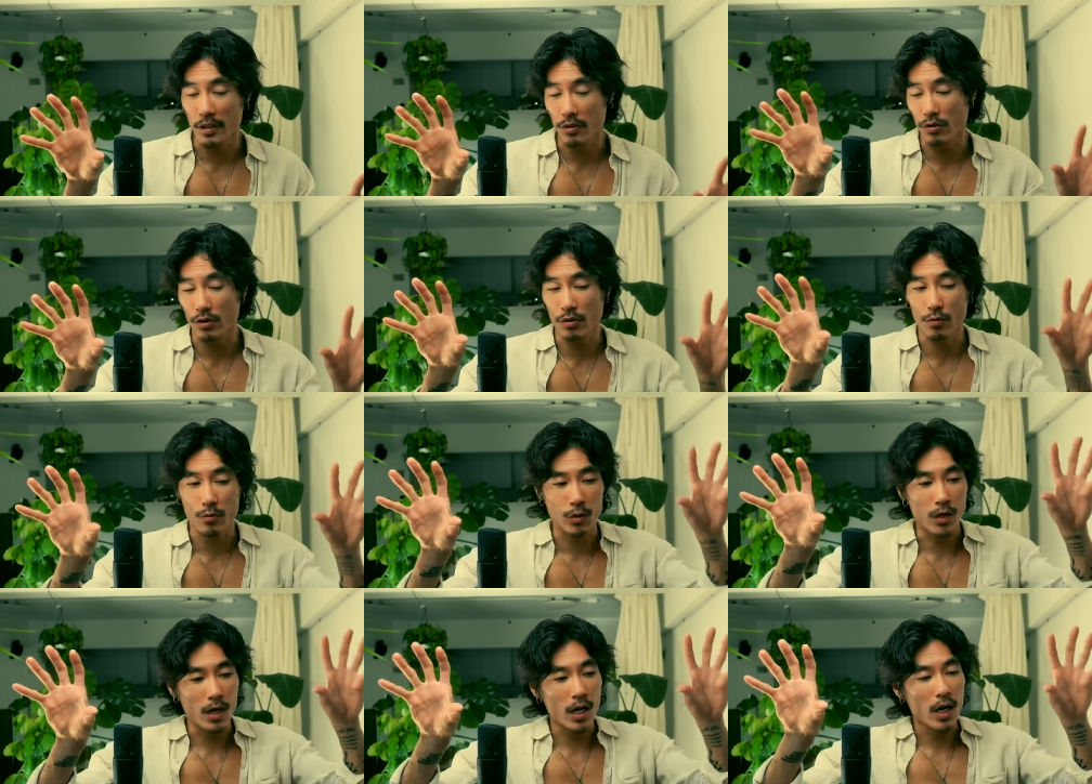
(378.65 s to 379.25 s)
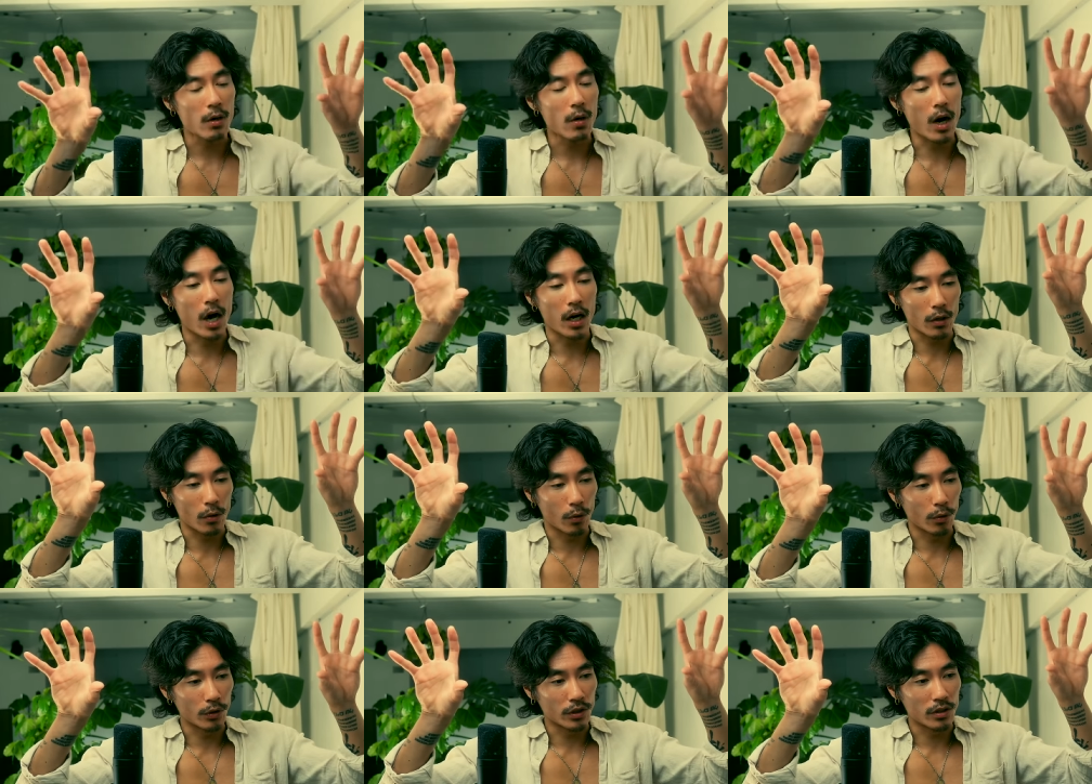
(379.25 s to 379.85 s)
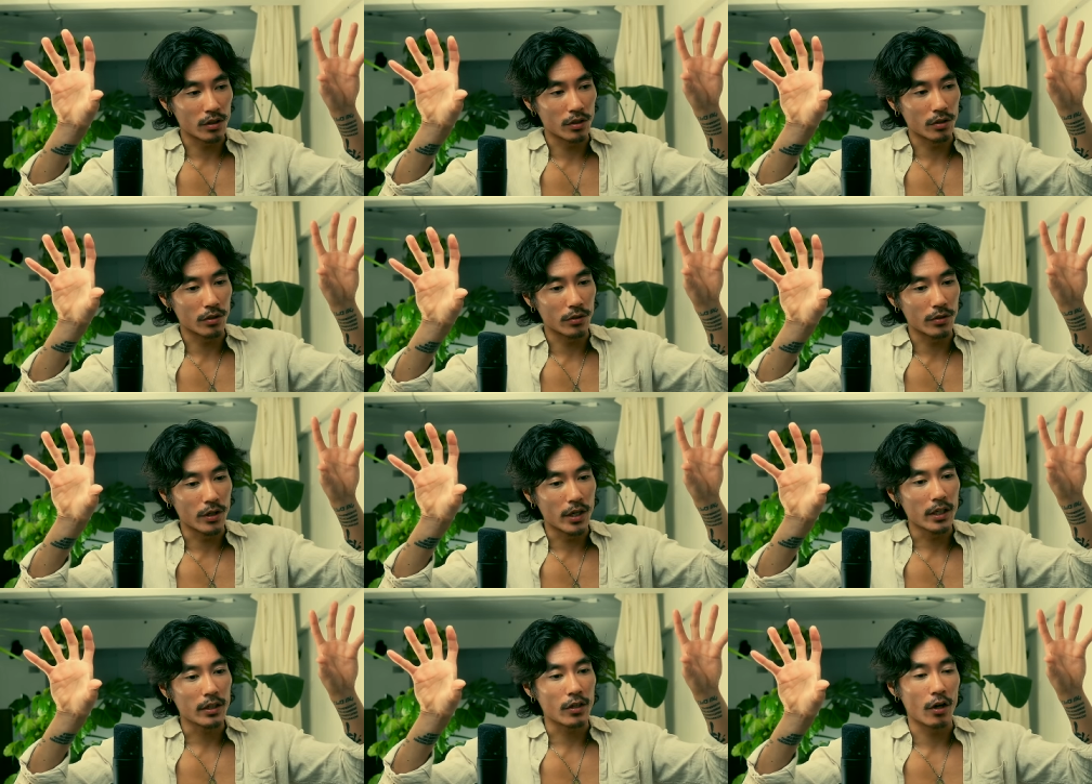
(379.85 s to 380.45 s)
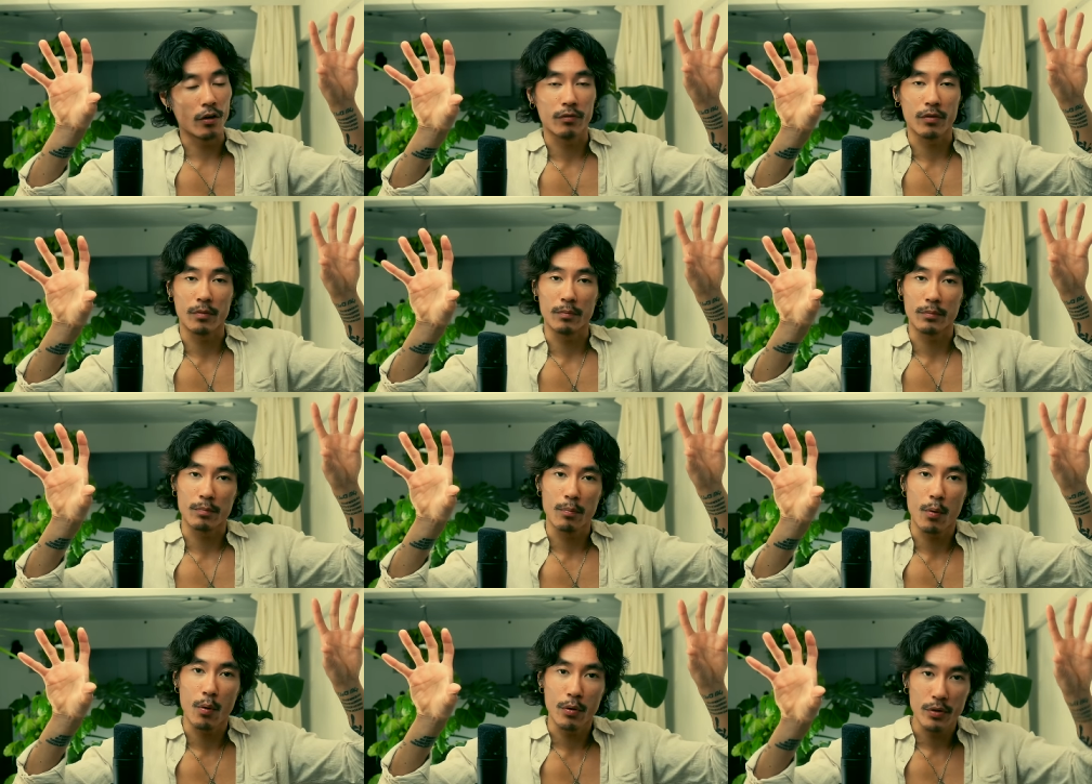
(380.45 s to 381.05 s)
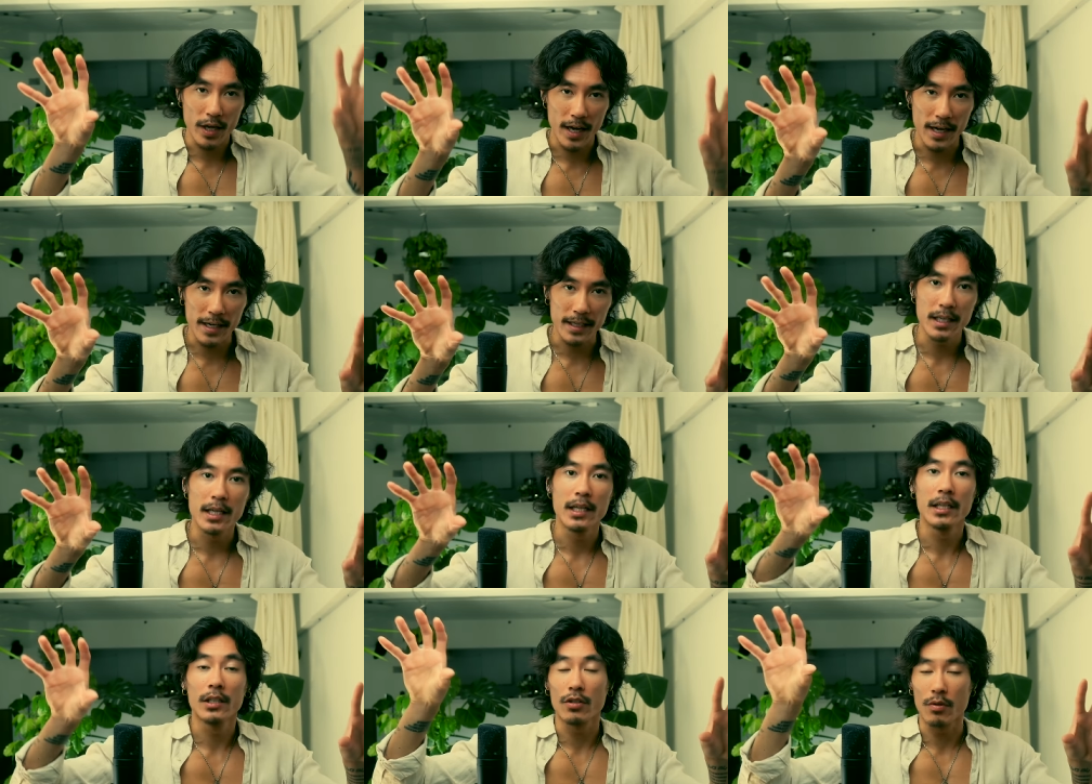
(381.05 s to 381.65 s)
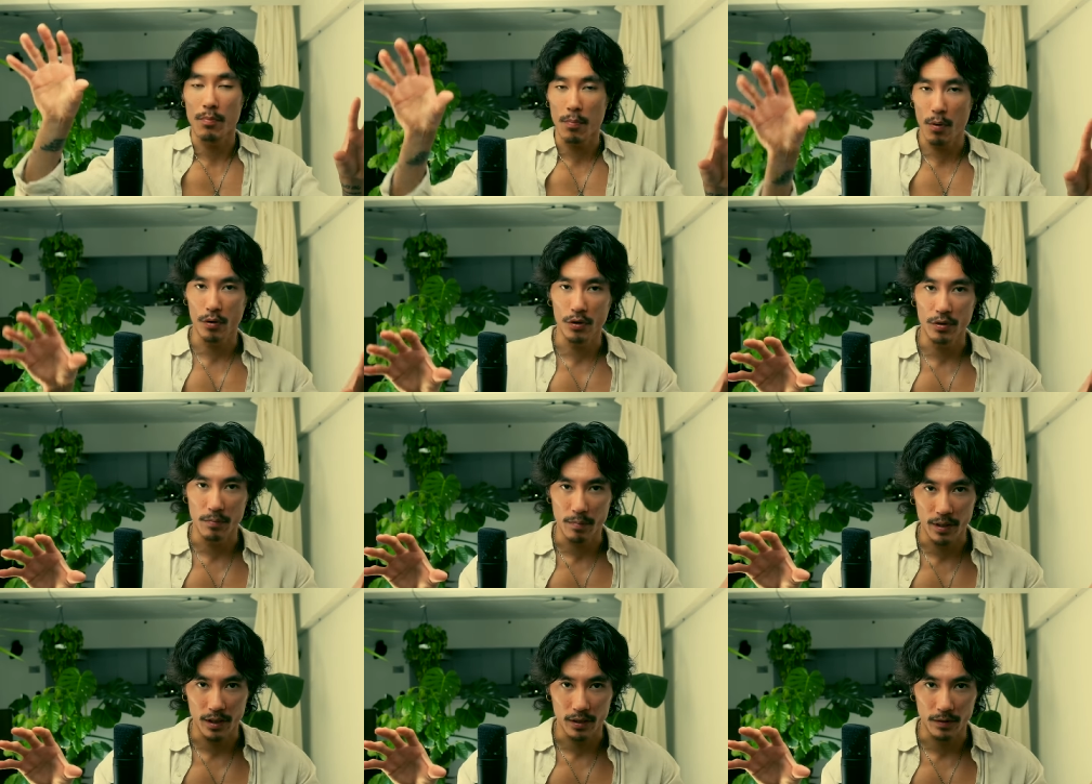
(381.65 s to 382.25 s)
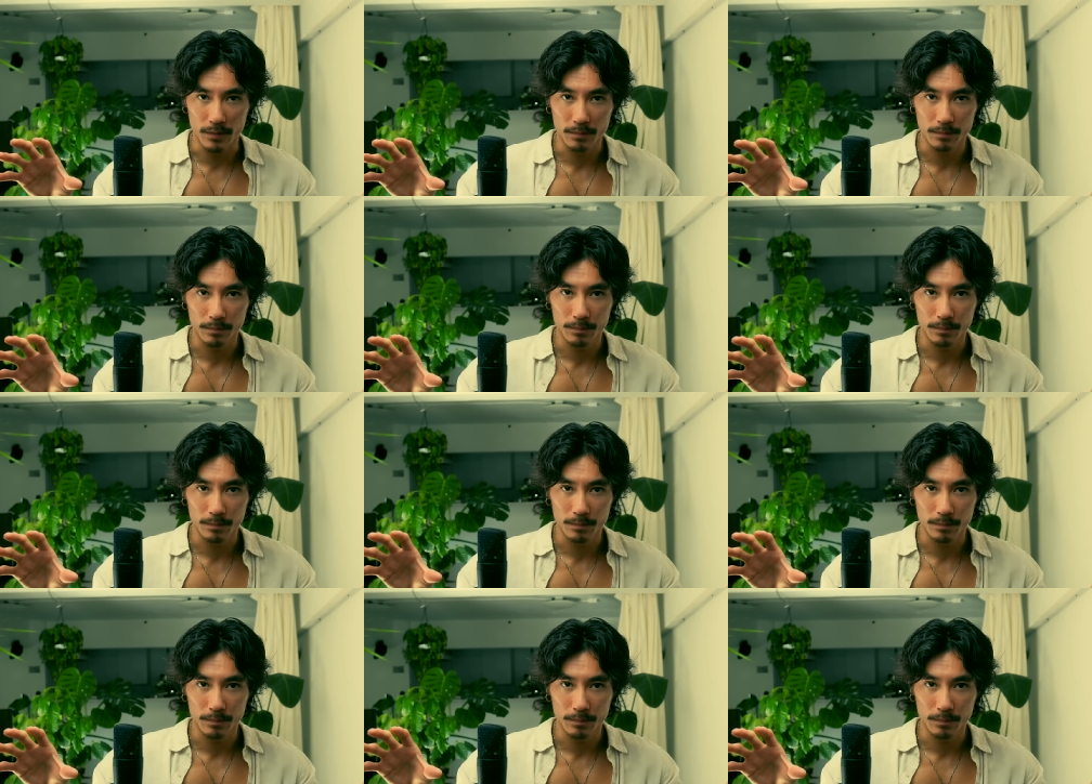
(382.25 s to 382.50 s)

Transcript: So you are going to go from point A to point B.